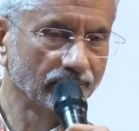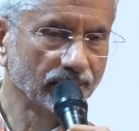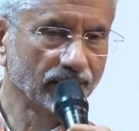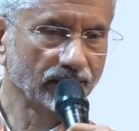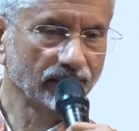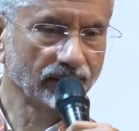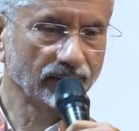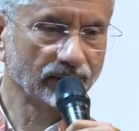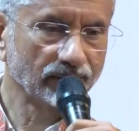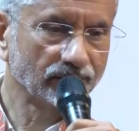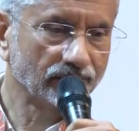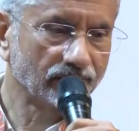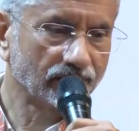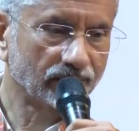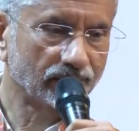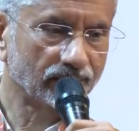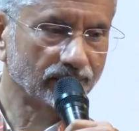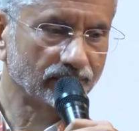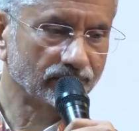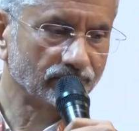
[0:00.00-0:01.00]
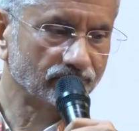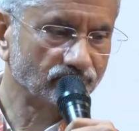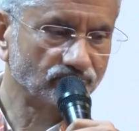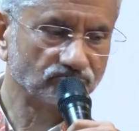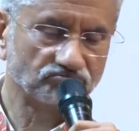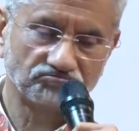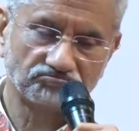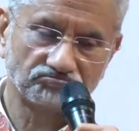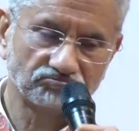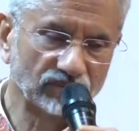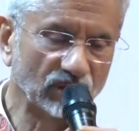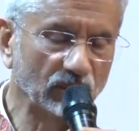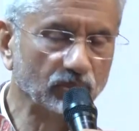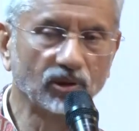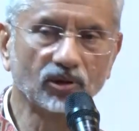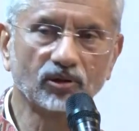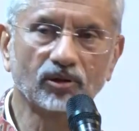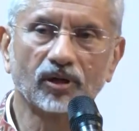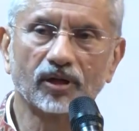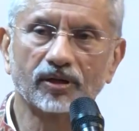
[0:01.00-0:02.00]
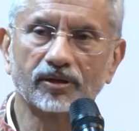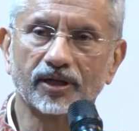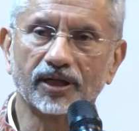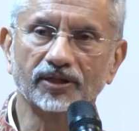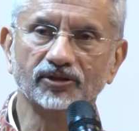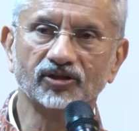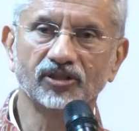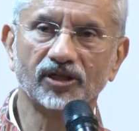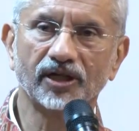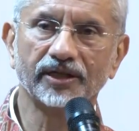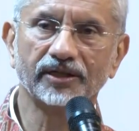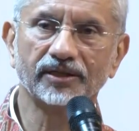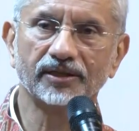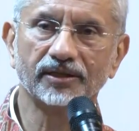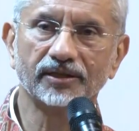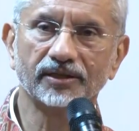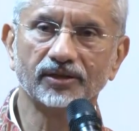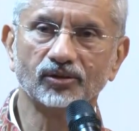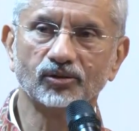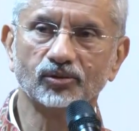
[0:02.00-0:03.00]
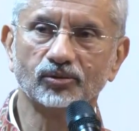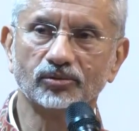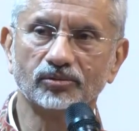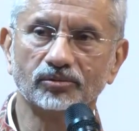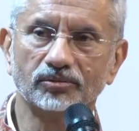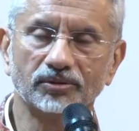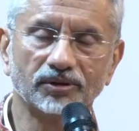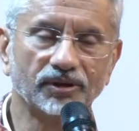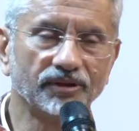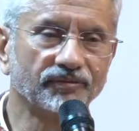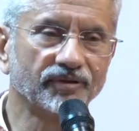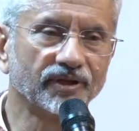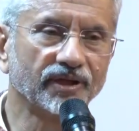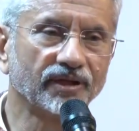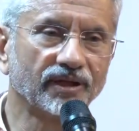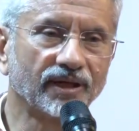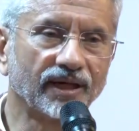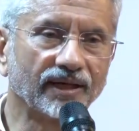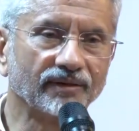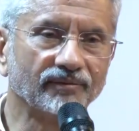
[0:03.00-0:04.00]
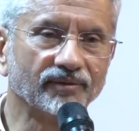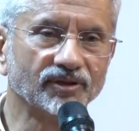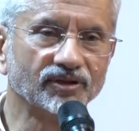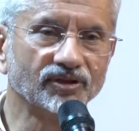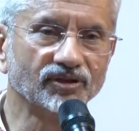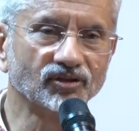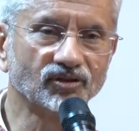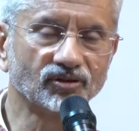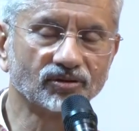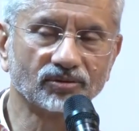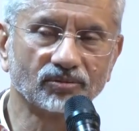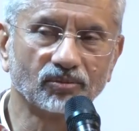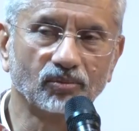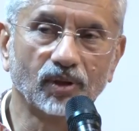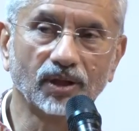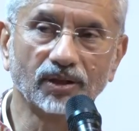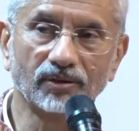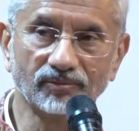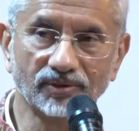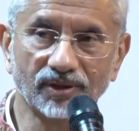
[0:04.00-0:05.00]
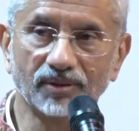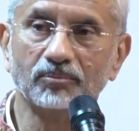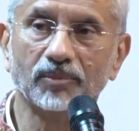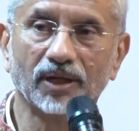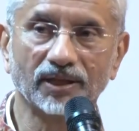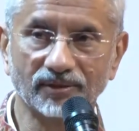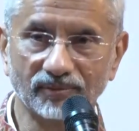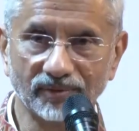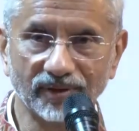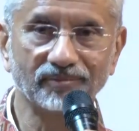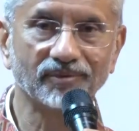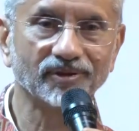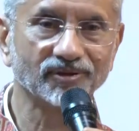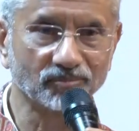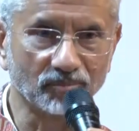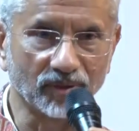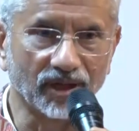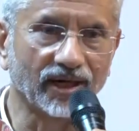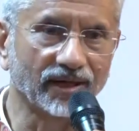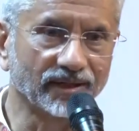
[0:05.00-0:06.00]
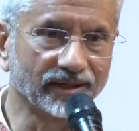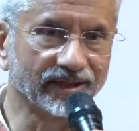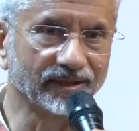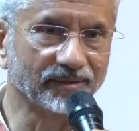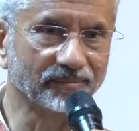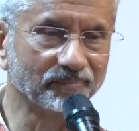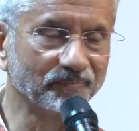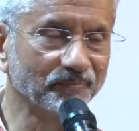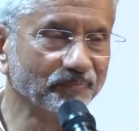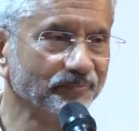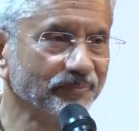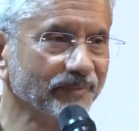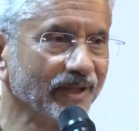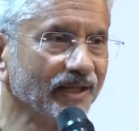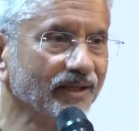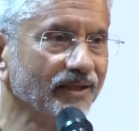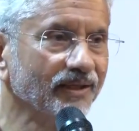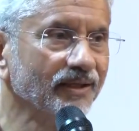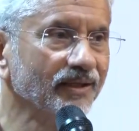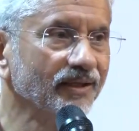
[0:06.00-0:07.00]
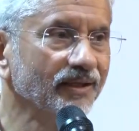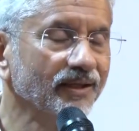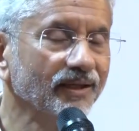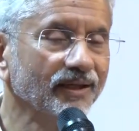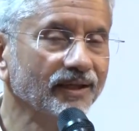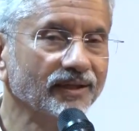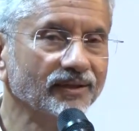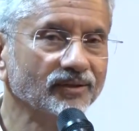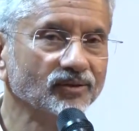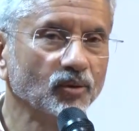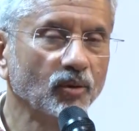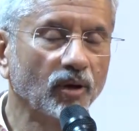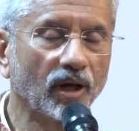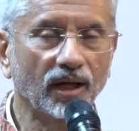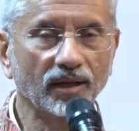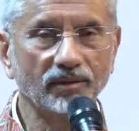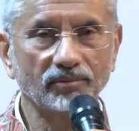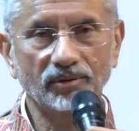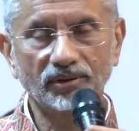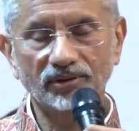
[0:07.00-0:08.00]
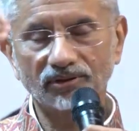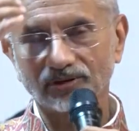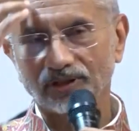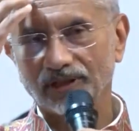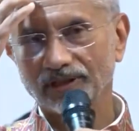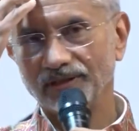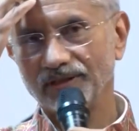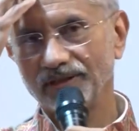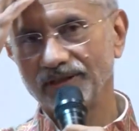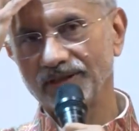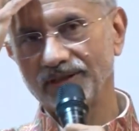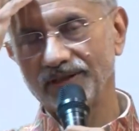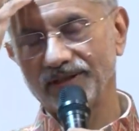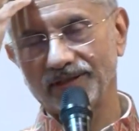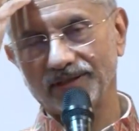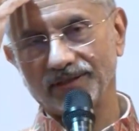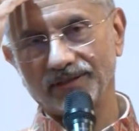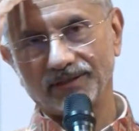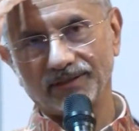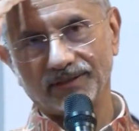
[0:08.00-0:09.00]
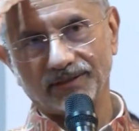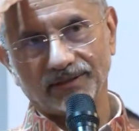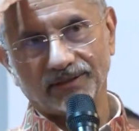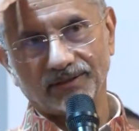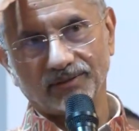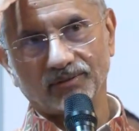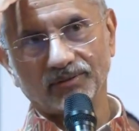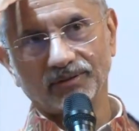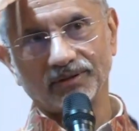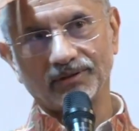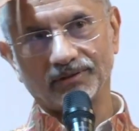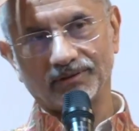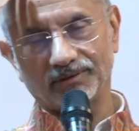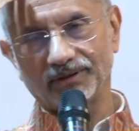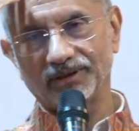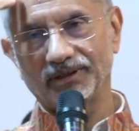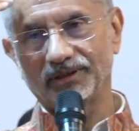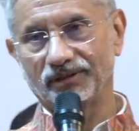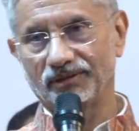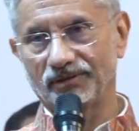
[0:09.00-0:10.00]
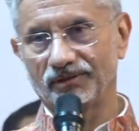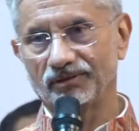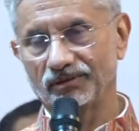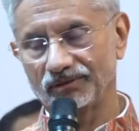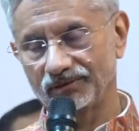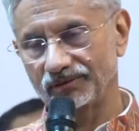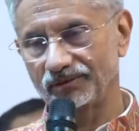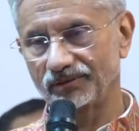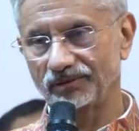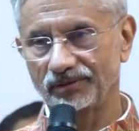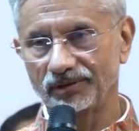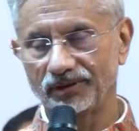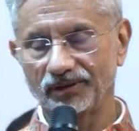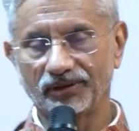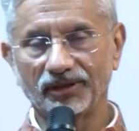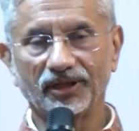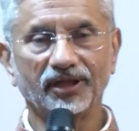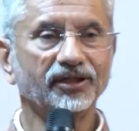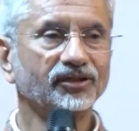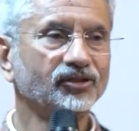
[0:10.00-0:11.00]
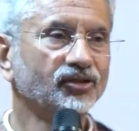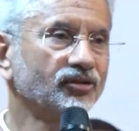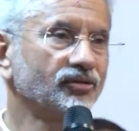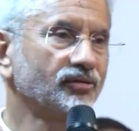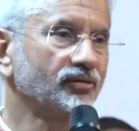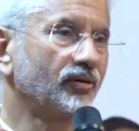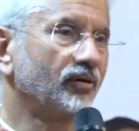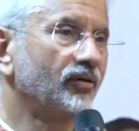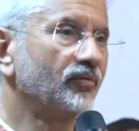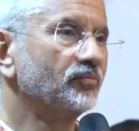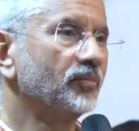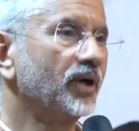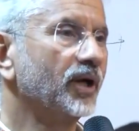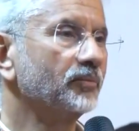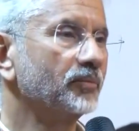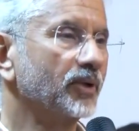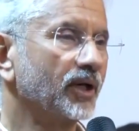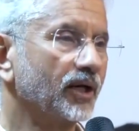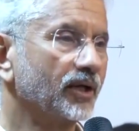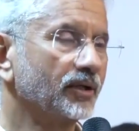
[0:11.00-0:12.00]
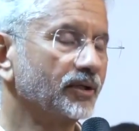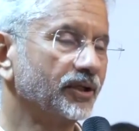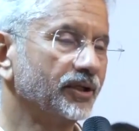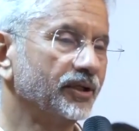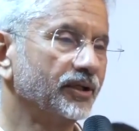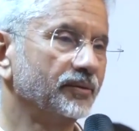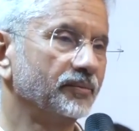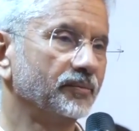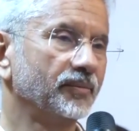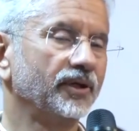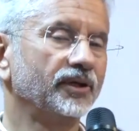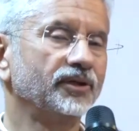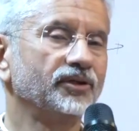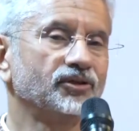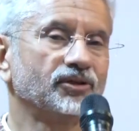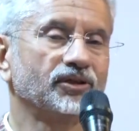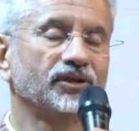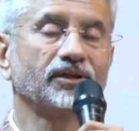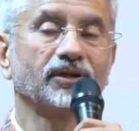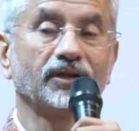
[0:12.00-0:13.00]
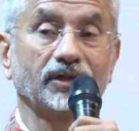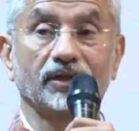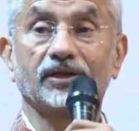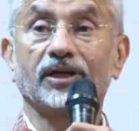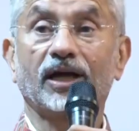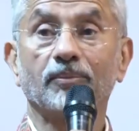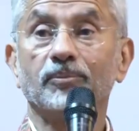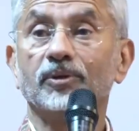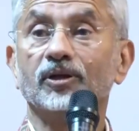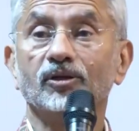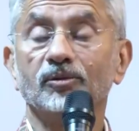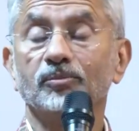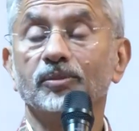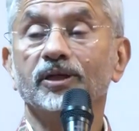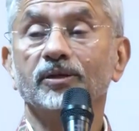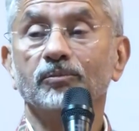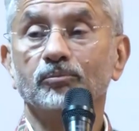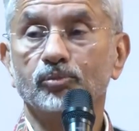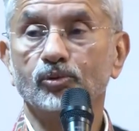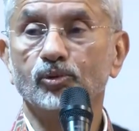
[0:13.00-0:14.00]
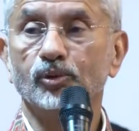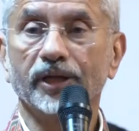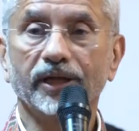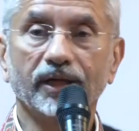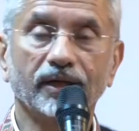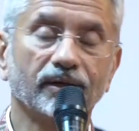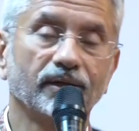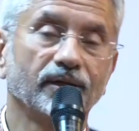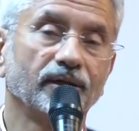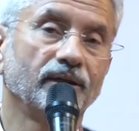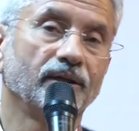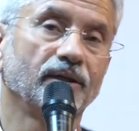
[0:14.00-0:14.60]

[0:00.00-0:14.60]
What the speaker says: Then the book got translated into different languages. One of them, by the way, was Marathi. So I was at the release of my Marathi edition. It happened to be in Pune.